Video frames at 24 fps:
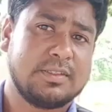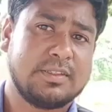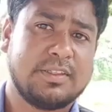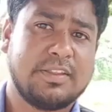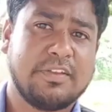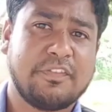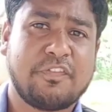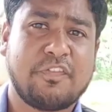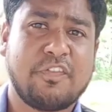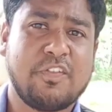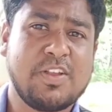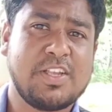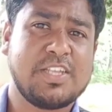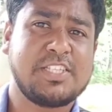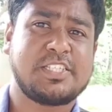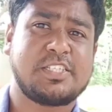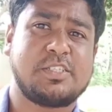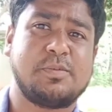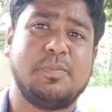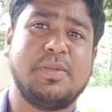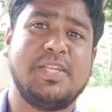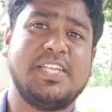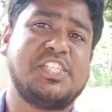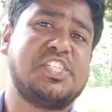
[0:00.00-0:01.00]
The
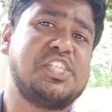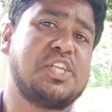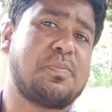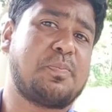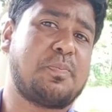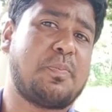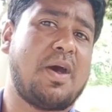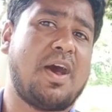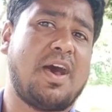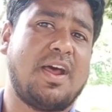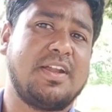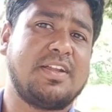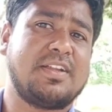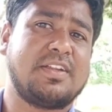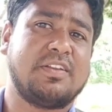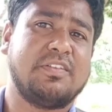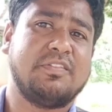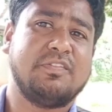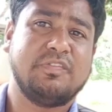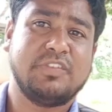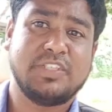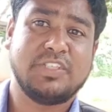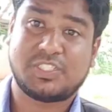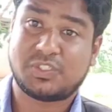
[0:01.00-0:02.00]
first major part
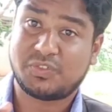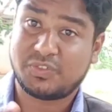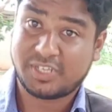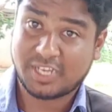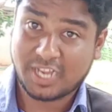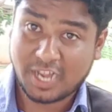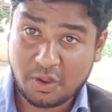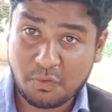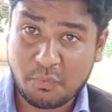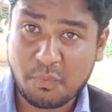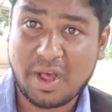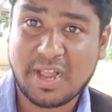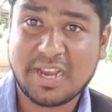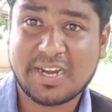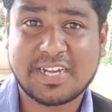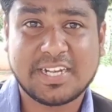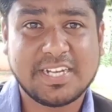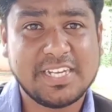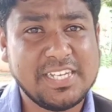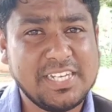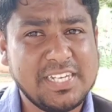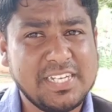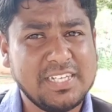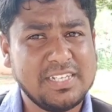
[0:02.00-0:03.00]
which we have
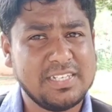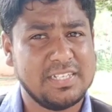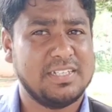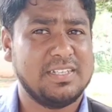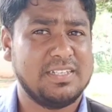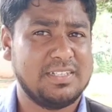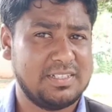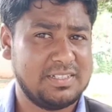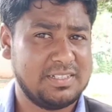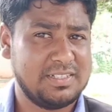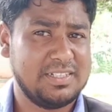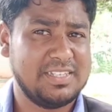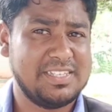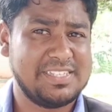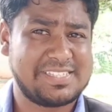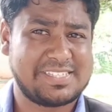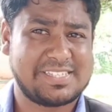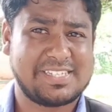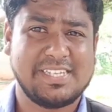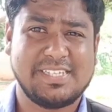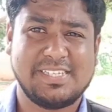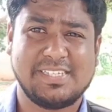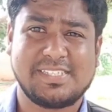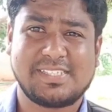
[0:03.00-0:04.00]
already
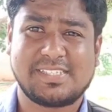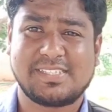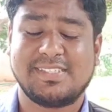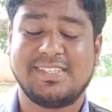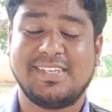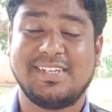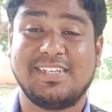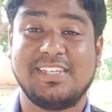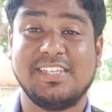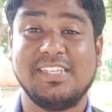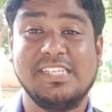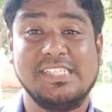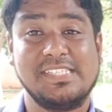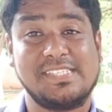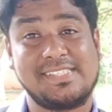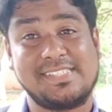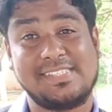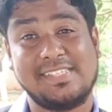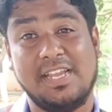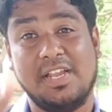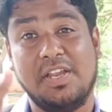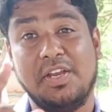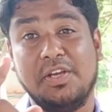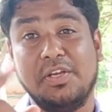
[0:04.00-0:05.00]
discussed, that
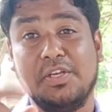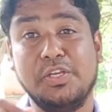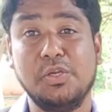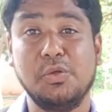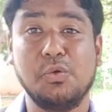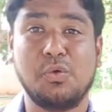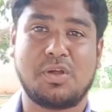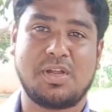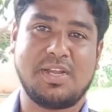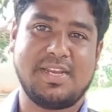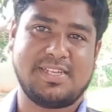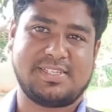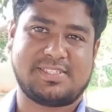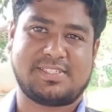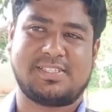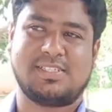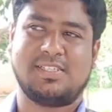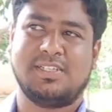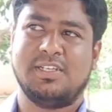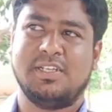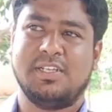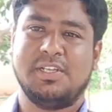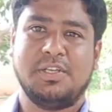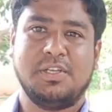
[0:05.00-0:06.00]
is nucleus.
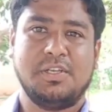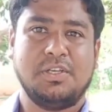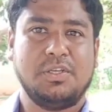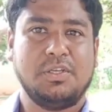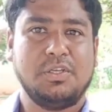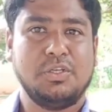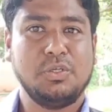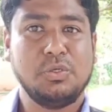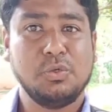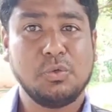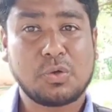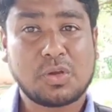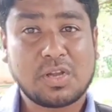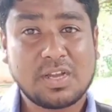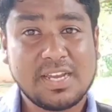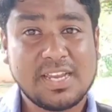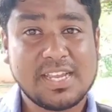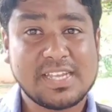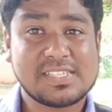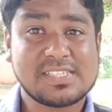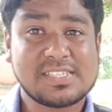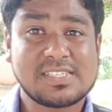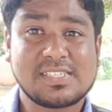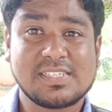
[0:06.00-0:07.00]

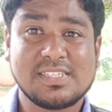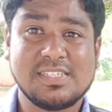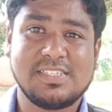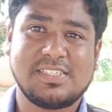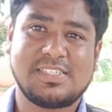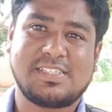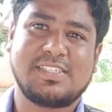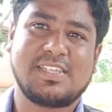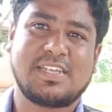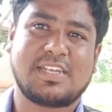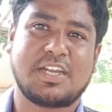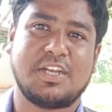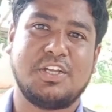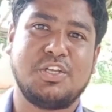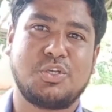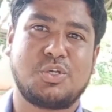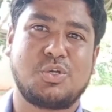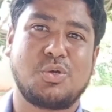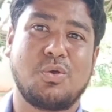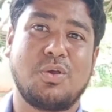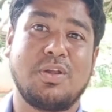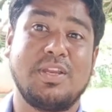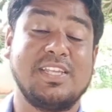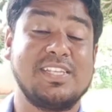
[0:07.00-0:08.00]
Nucleus is the
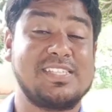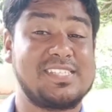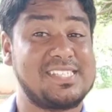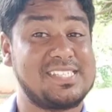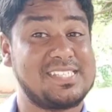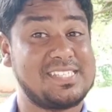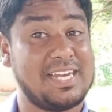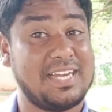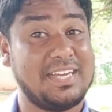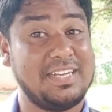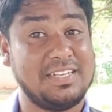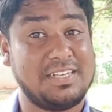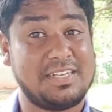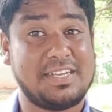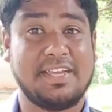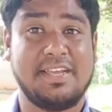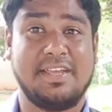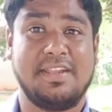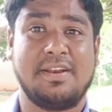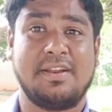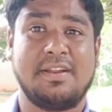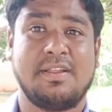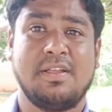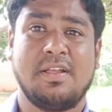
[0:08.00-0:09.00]
controlling
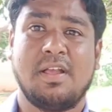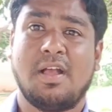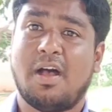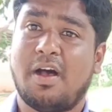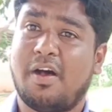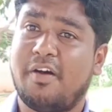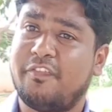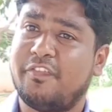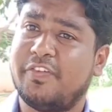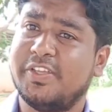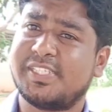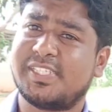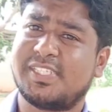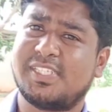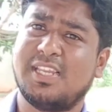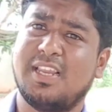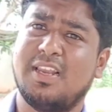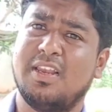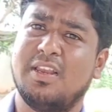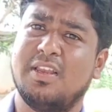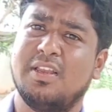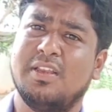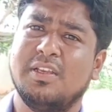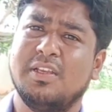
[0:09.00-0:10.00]
center of a
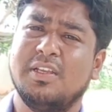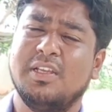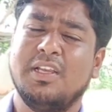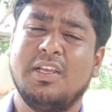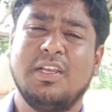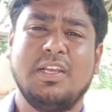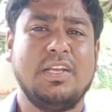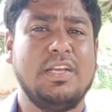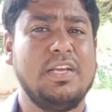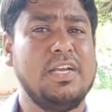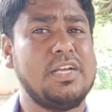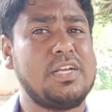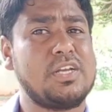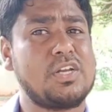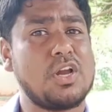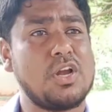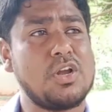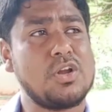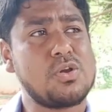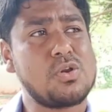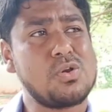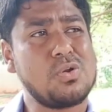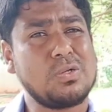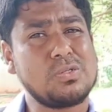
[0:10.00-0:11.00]
cell. It
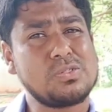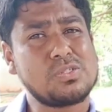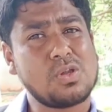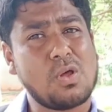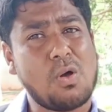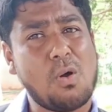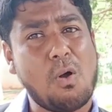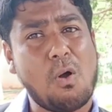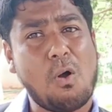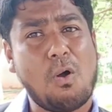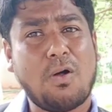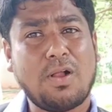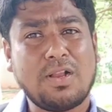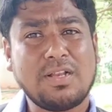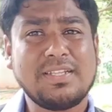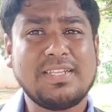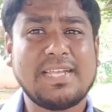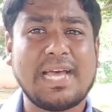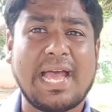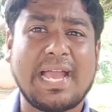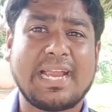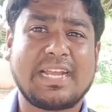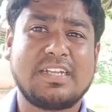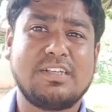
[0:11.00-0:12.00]
controls all the
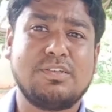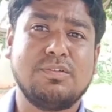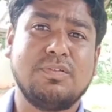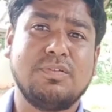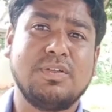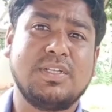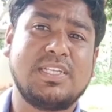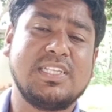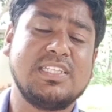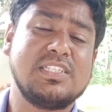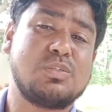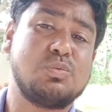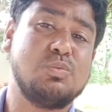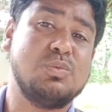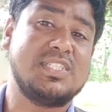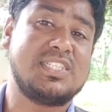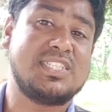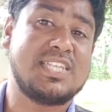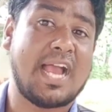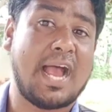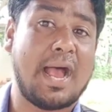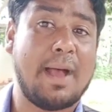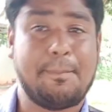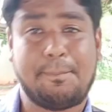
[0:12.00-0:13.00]
activities which
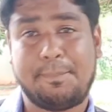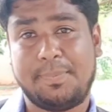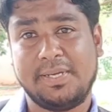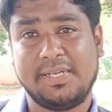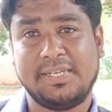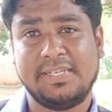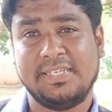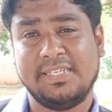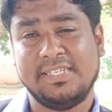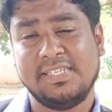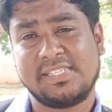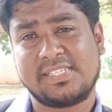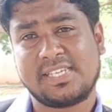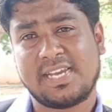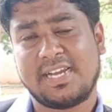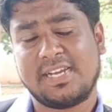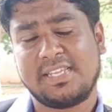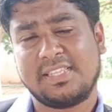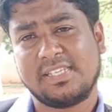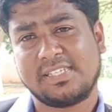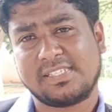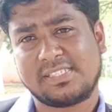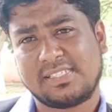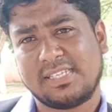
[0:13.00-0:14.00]
happen inside
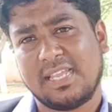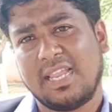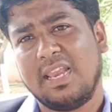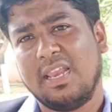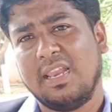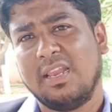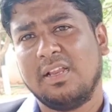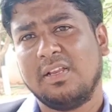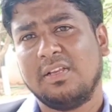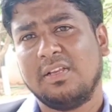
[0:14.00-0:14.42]
the cell.